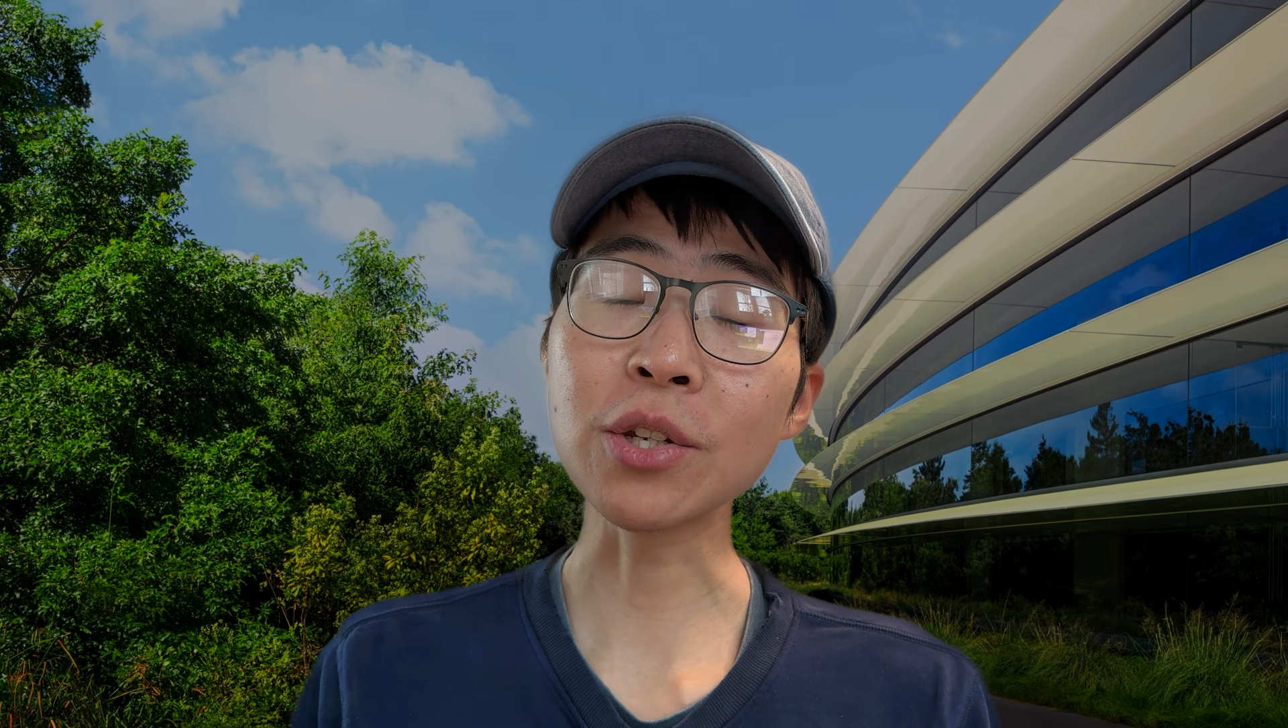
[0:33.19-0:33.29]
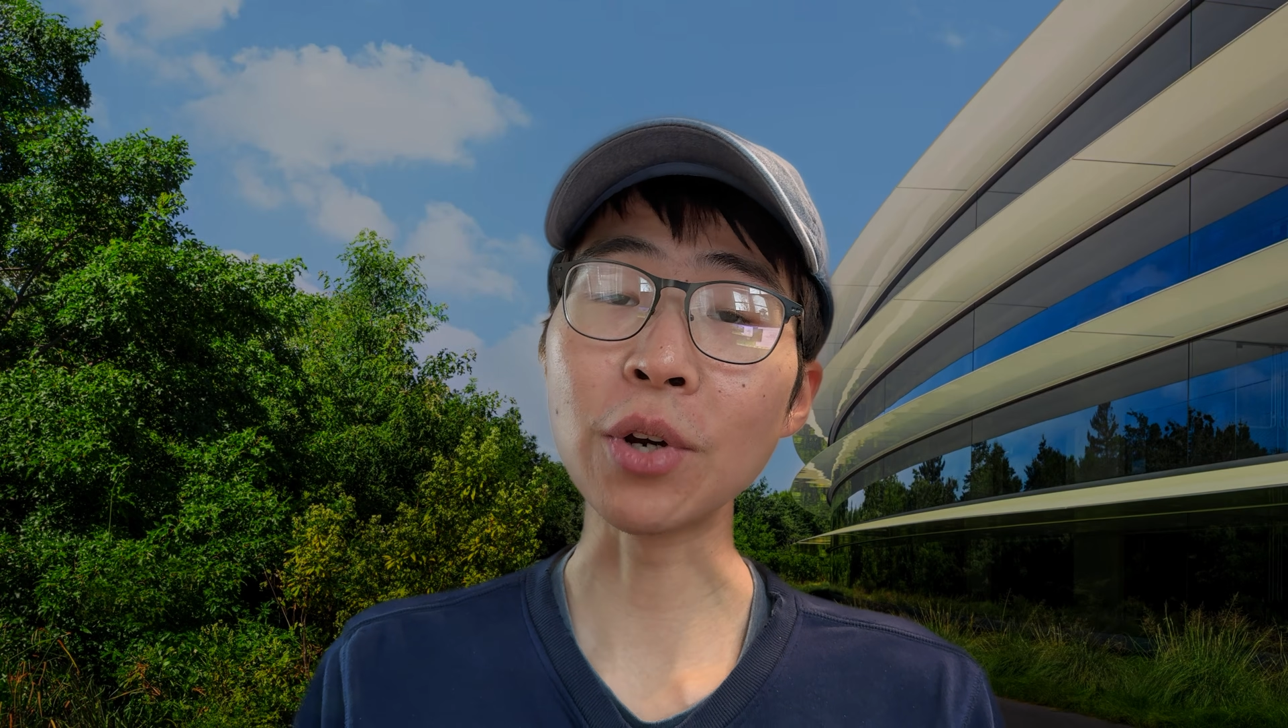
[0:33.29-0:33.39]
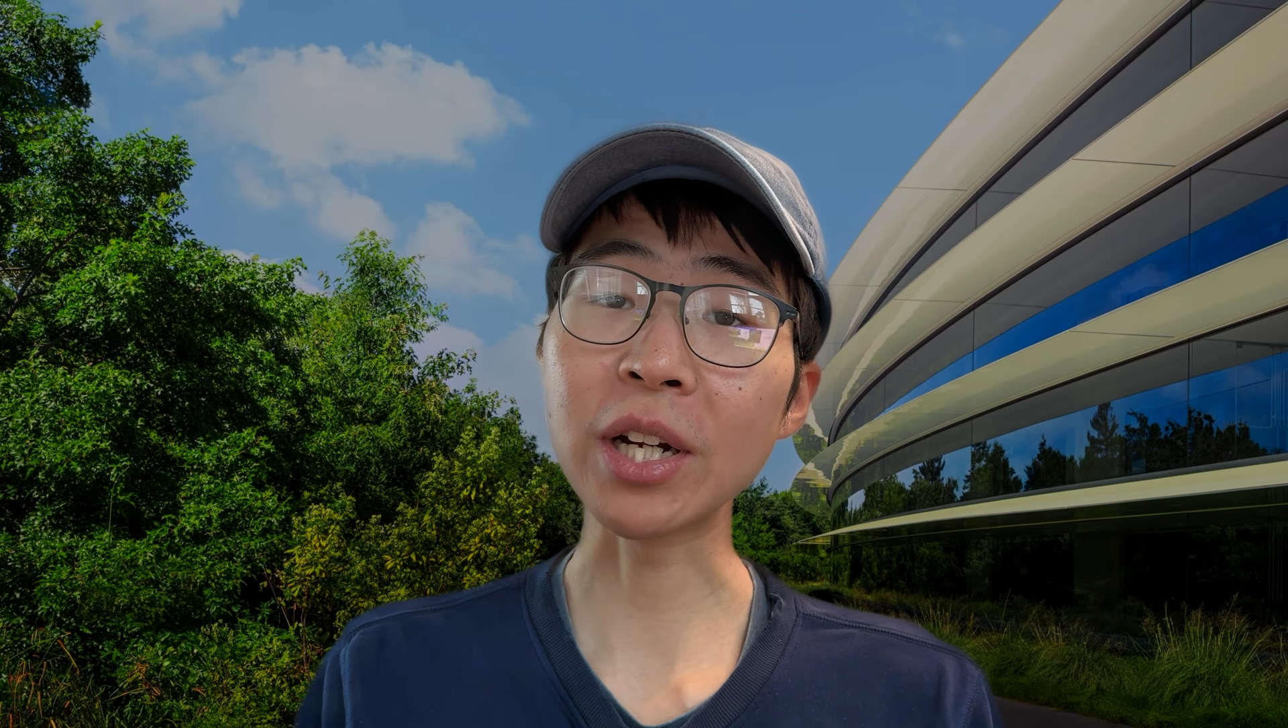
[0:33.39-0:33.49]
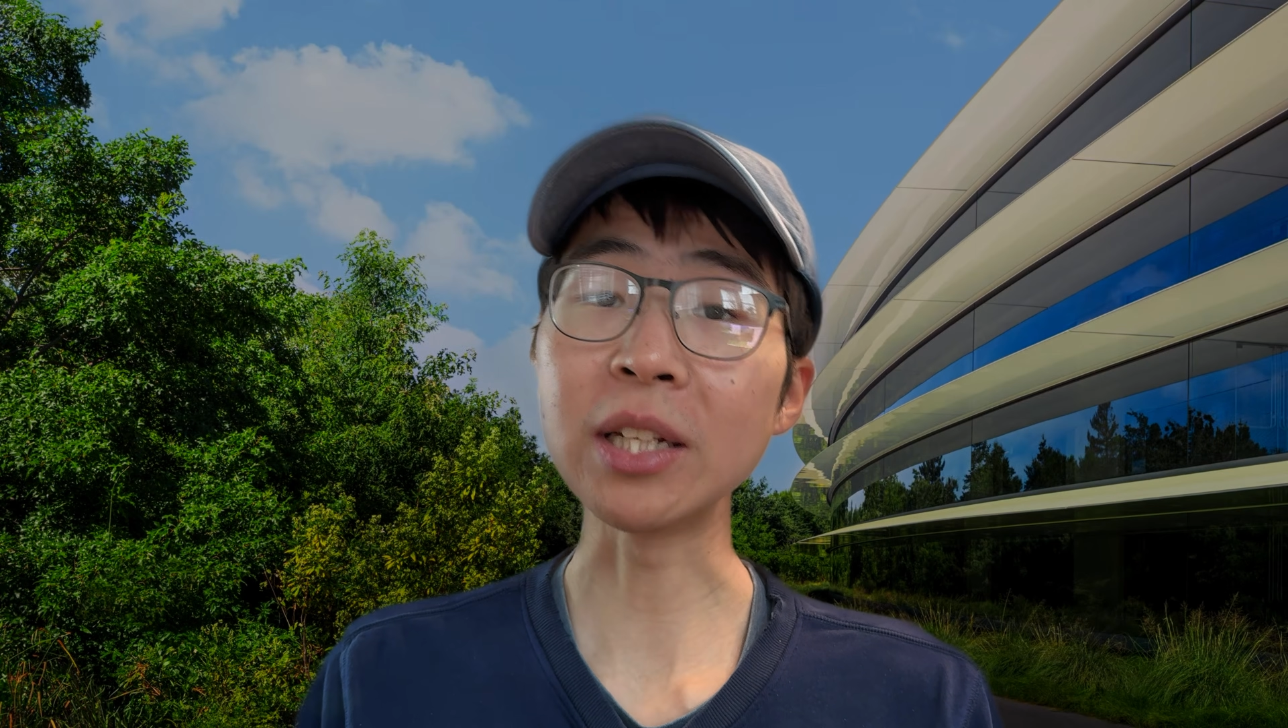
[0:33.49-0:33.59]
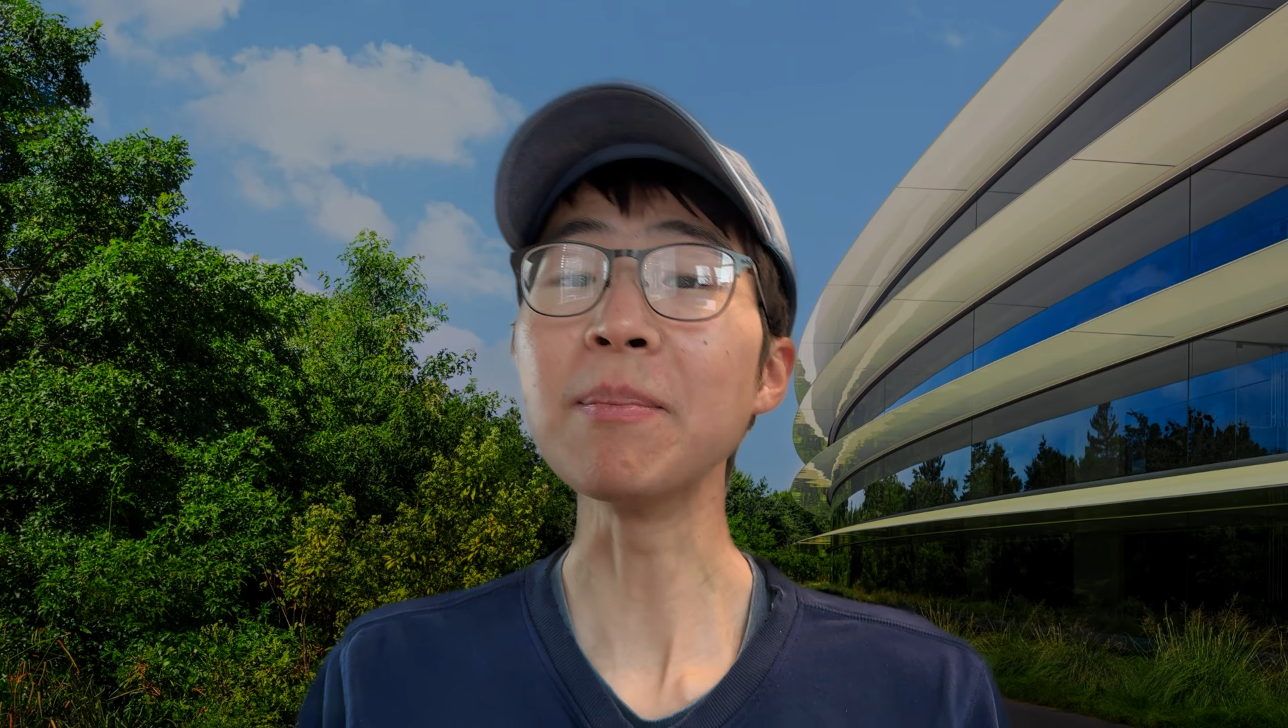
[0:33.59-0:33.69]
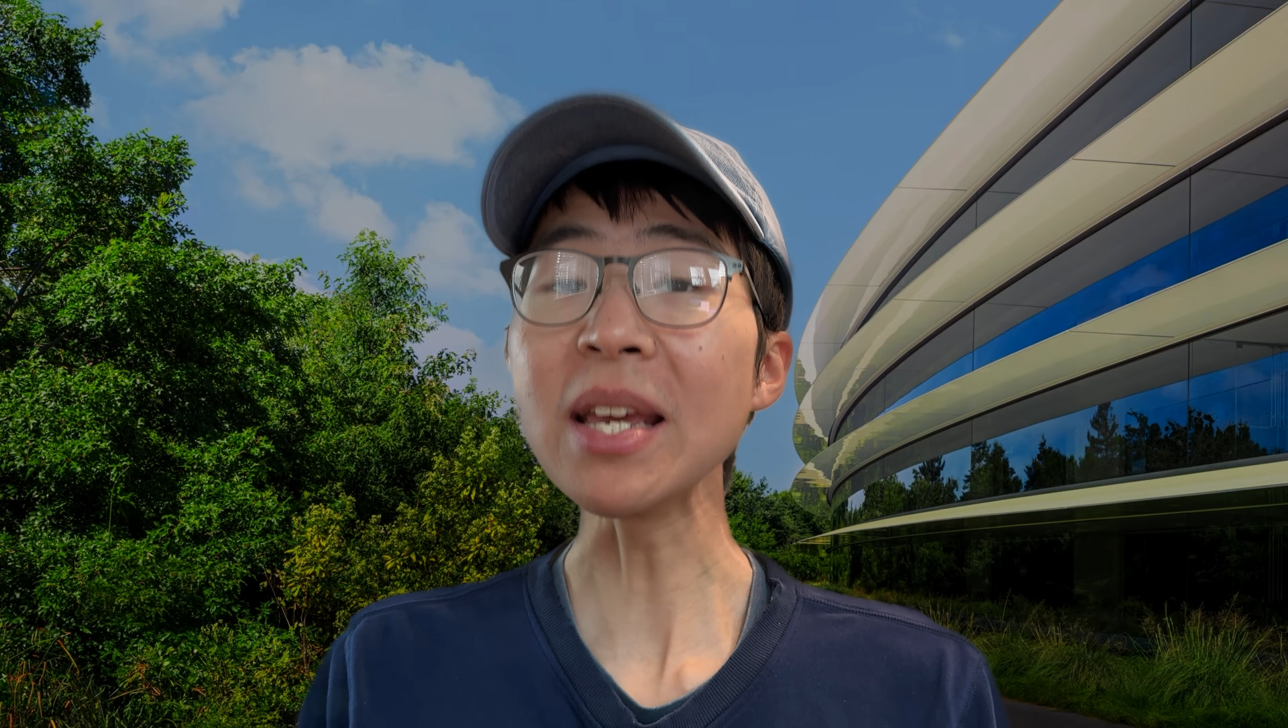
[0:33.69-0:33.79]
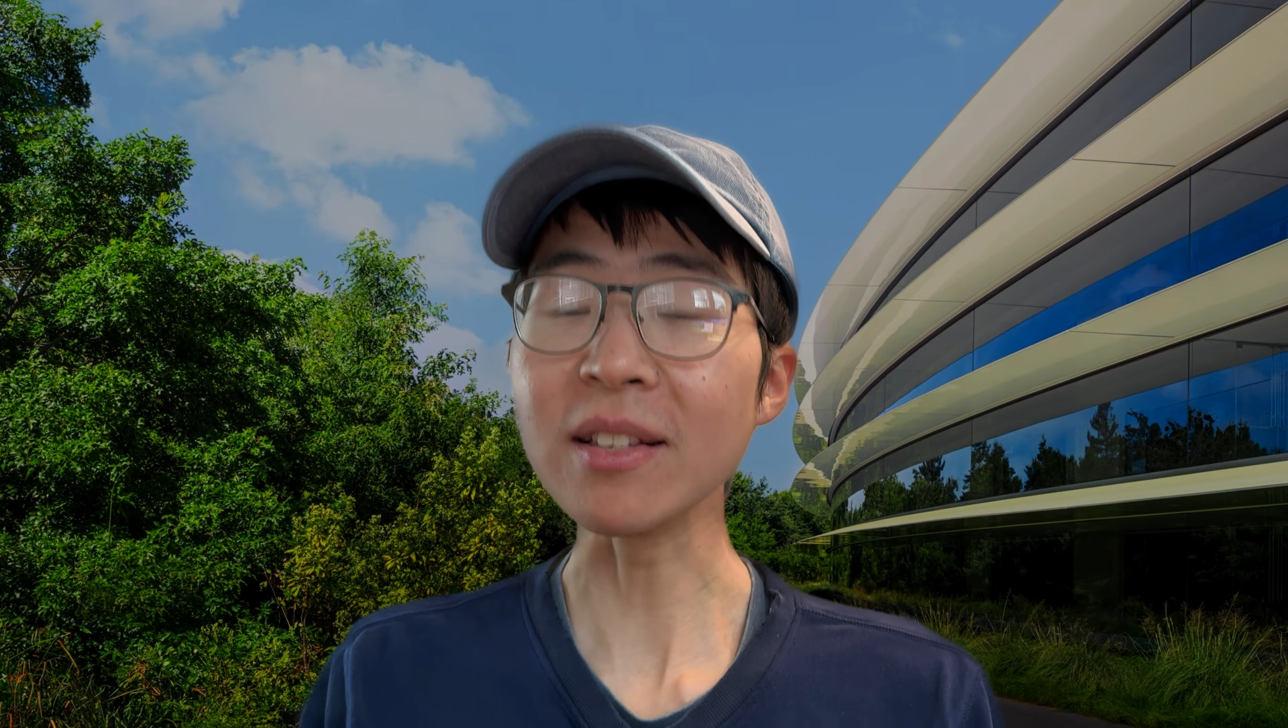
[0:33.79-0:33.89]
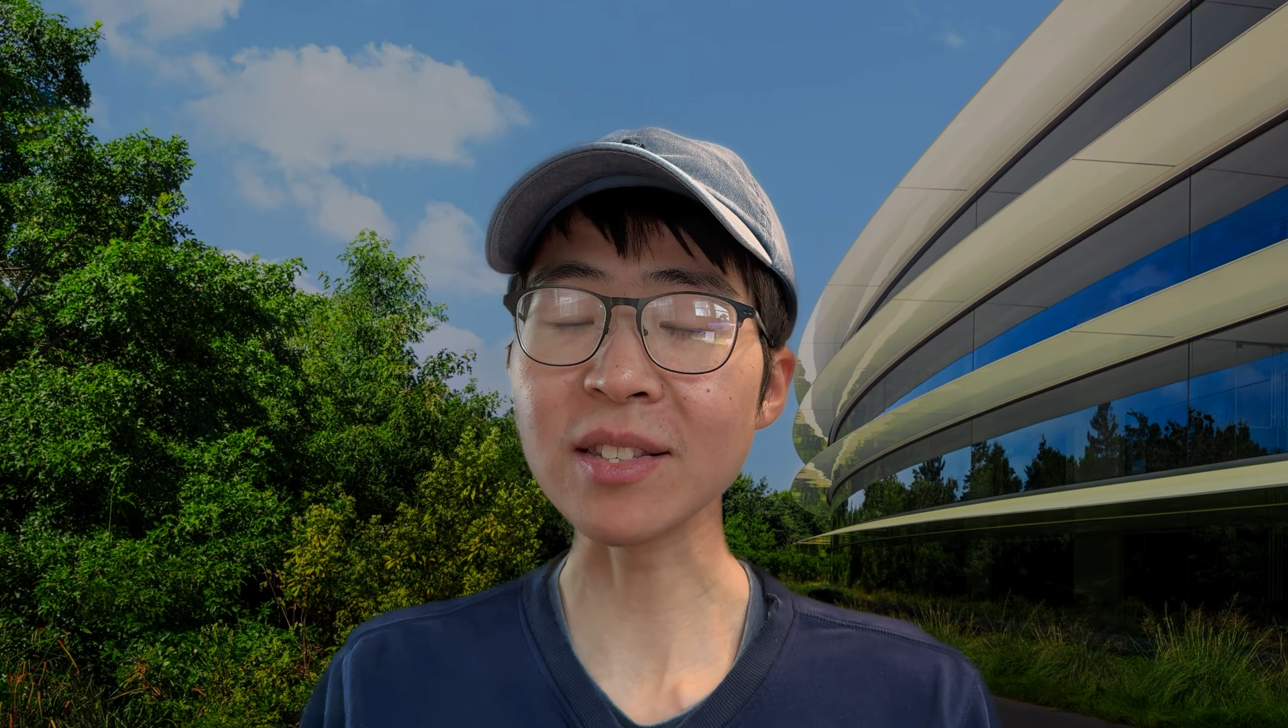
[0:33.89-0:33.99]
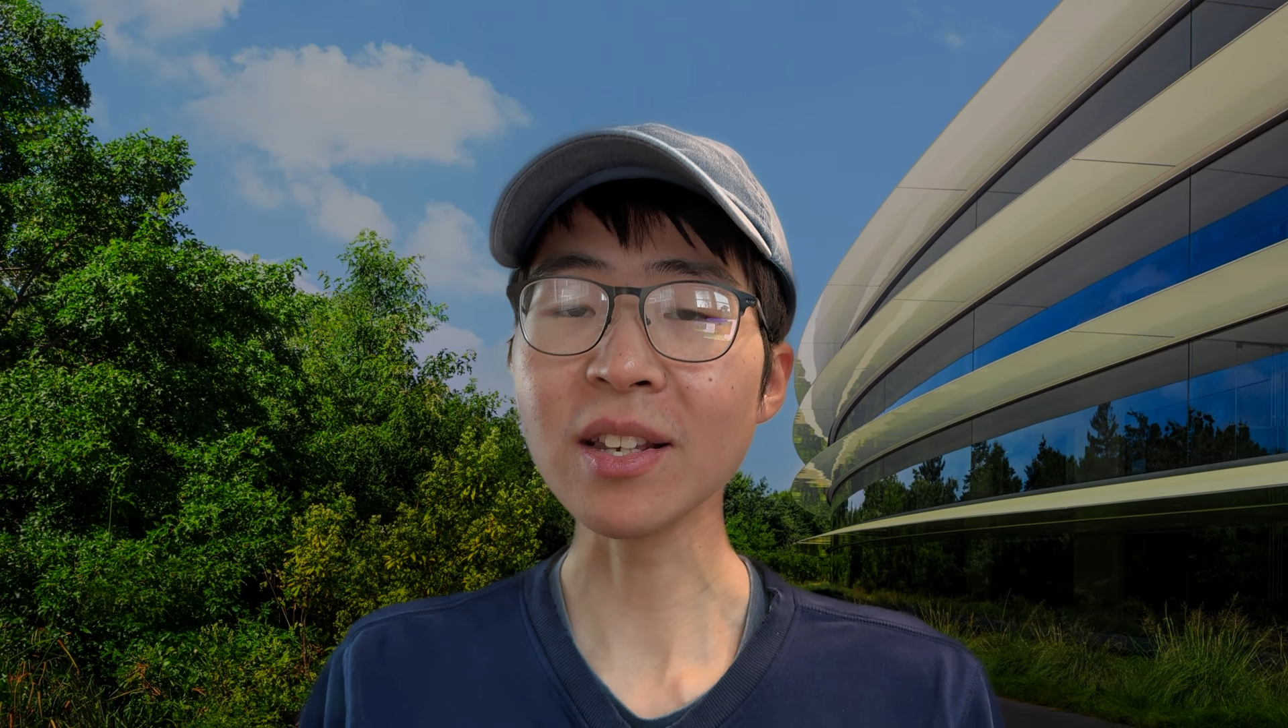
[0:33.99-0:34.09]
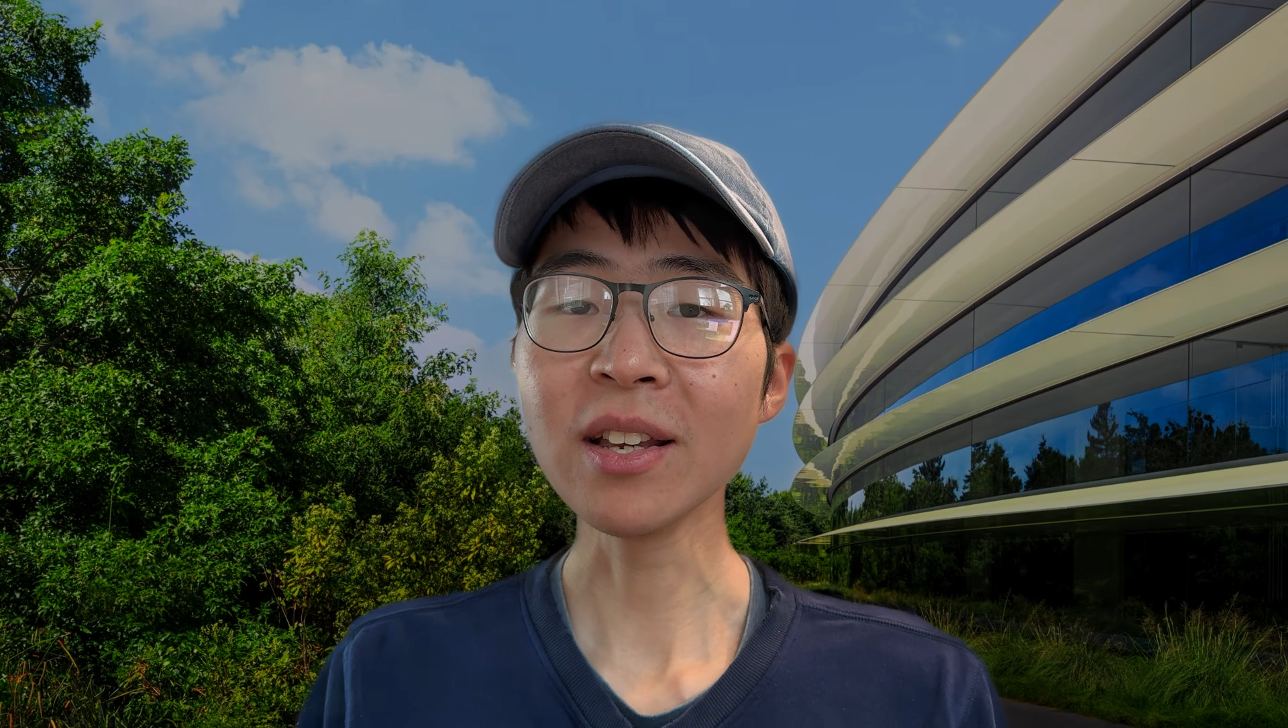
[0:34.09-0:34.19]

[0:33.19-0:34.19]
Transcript: you're gonna miss